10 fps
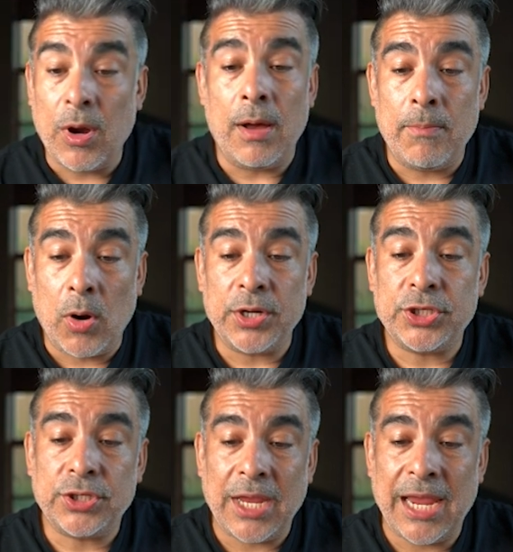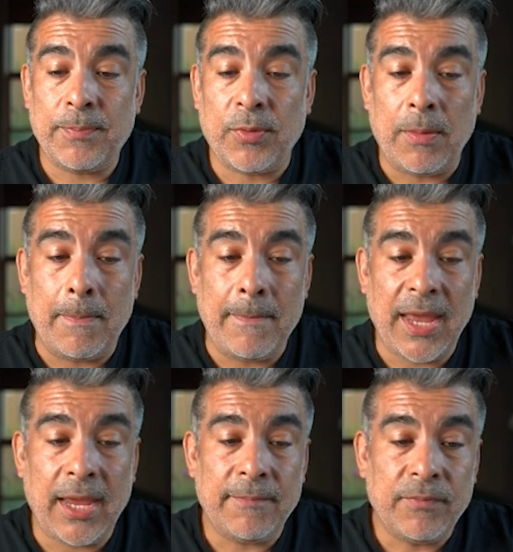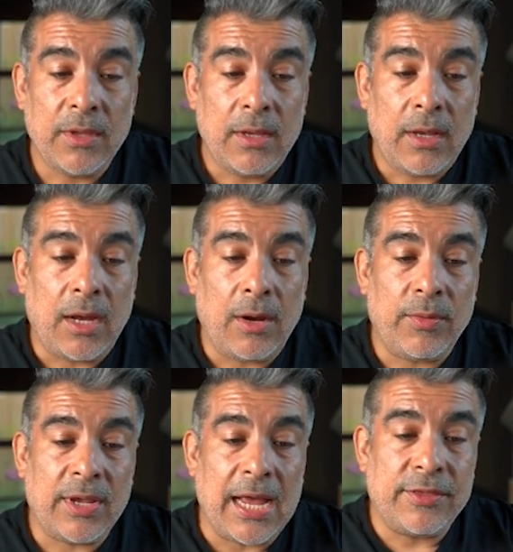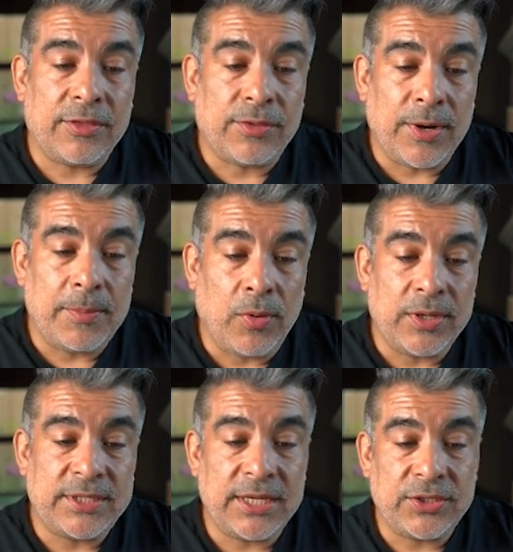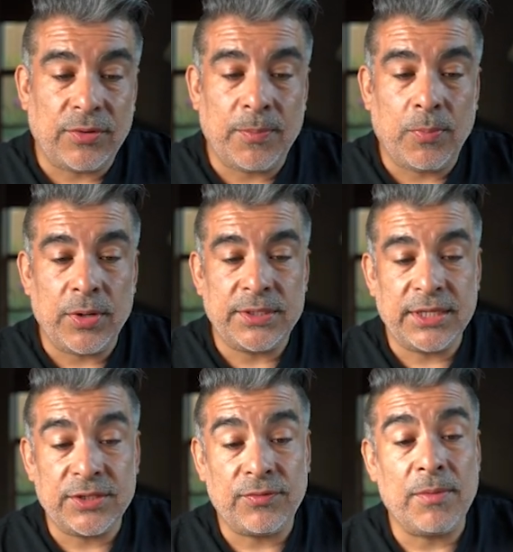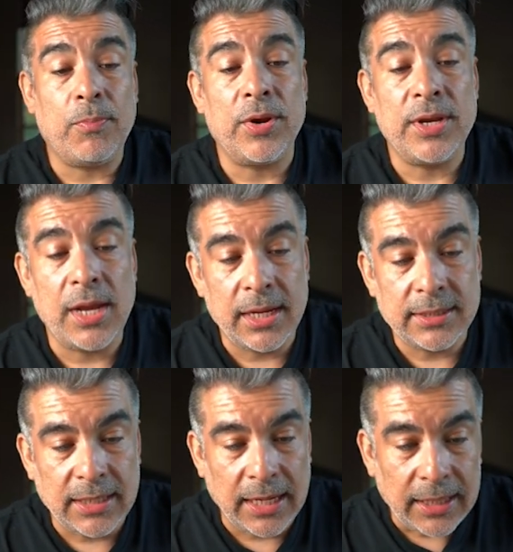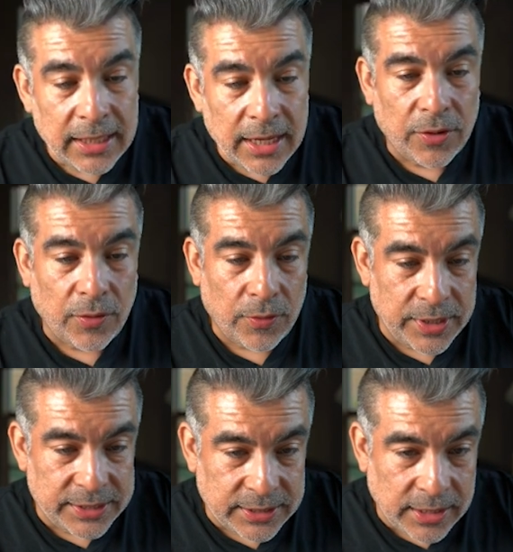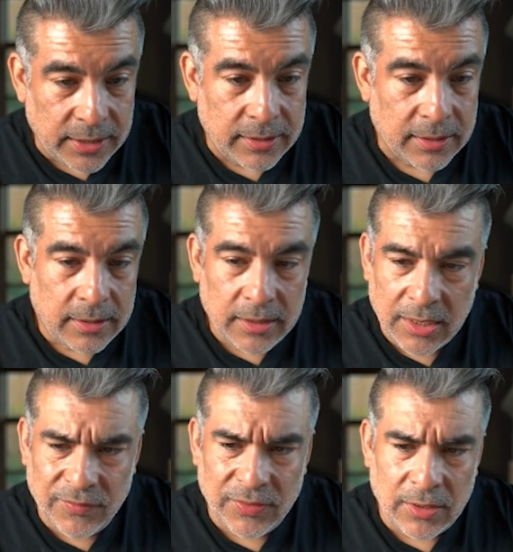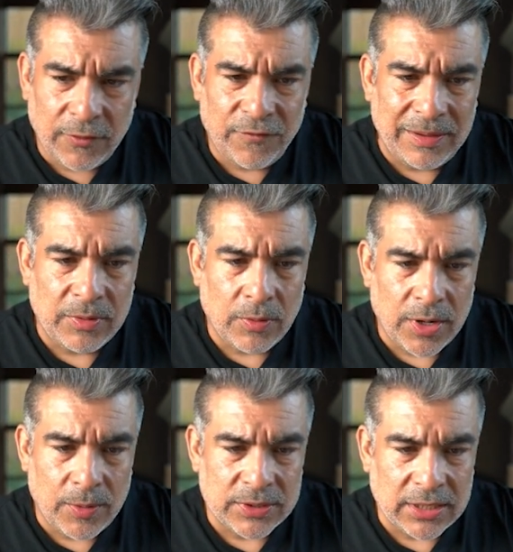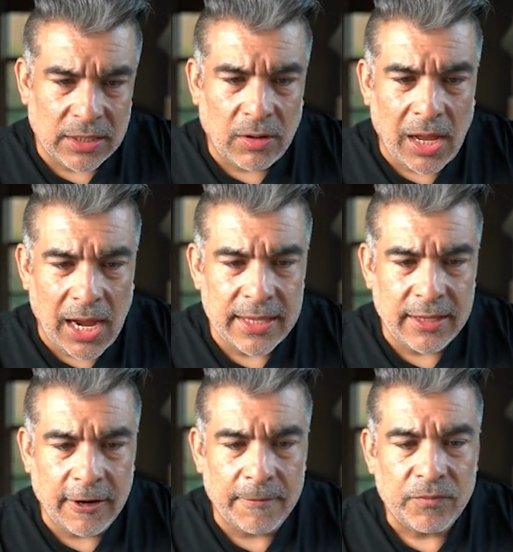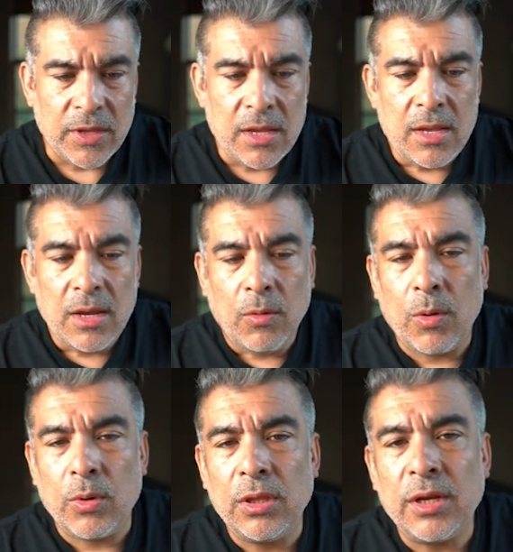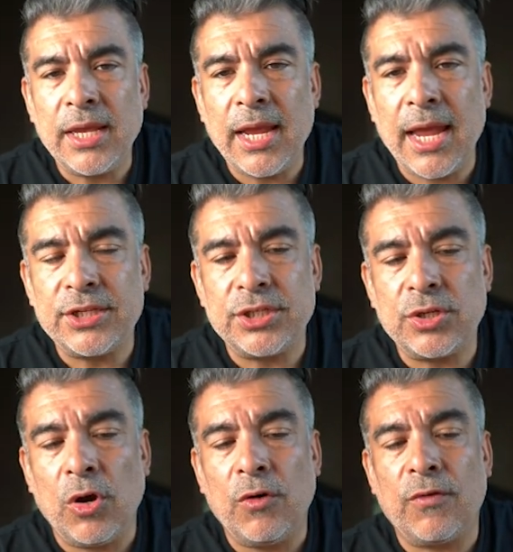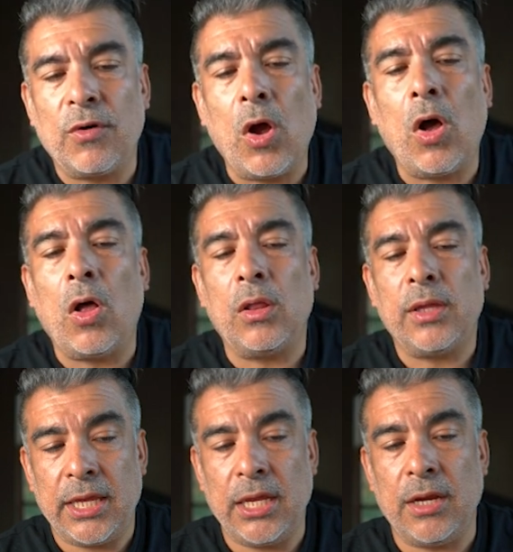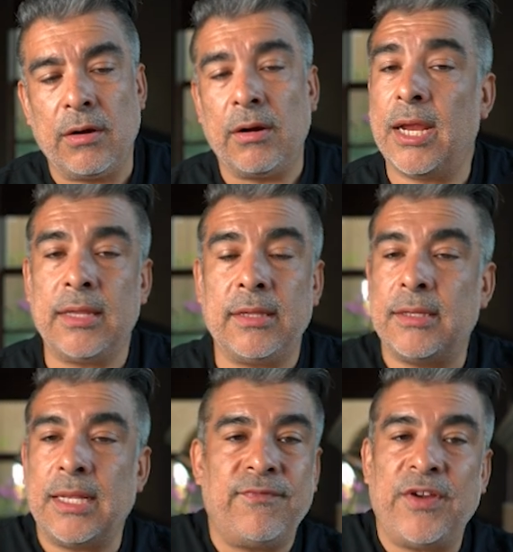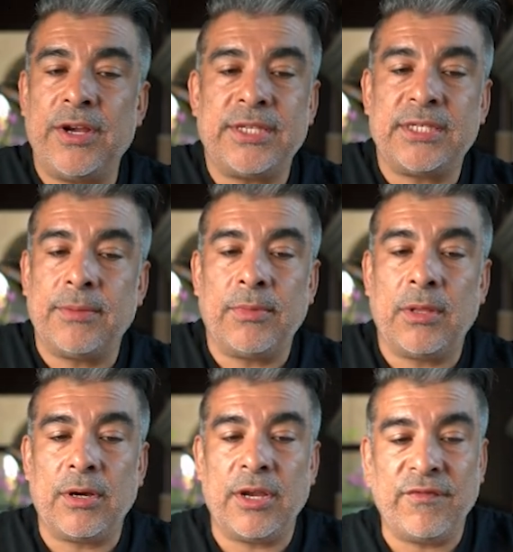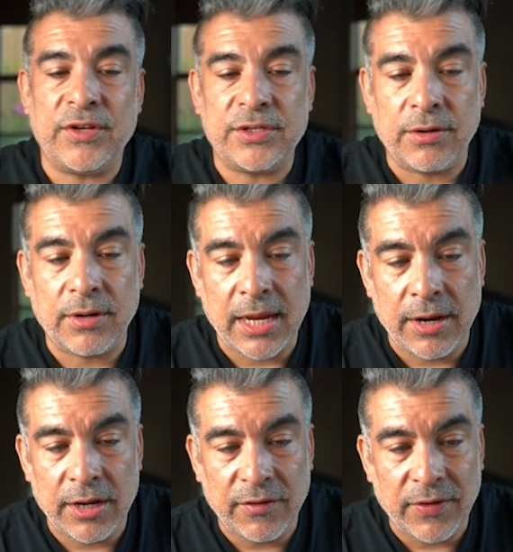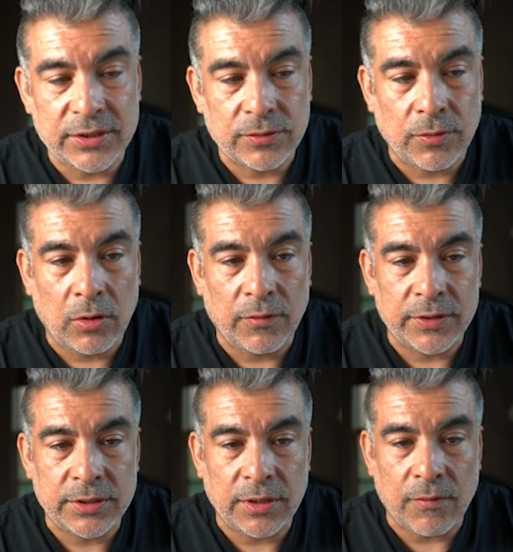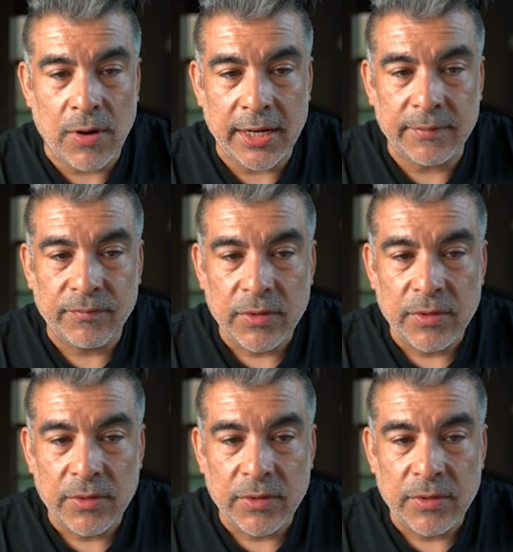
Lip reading: March, April, May. We got 3.6, 3.6, 3.9, slightly increasing, even though February was a little high there. What we're looking at just overall here, and very similar in Ventura County, if I scroll over to the right,